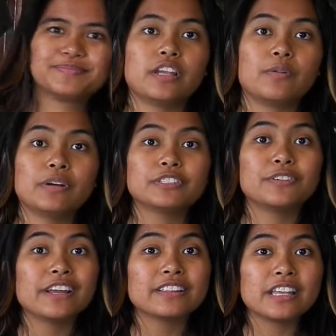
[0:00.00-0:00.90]
Now, what
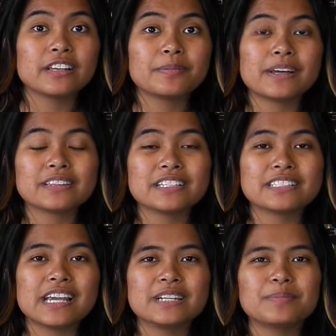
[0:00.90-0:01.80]
do I think about
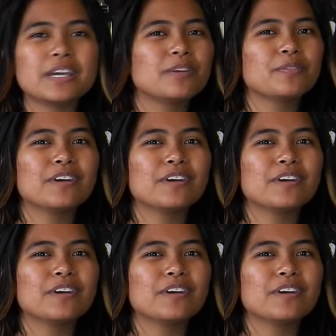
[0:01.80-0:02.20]
this anime?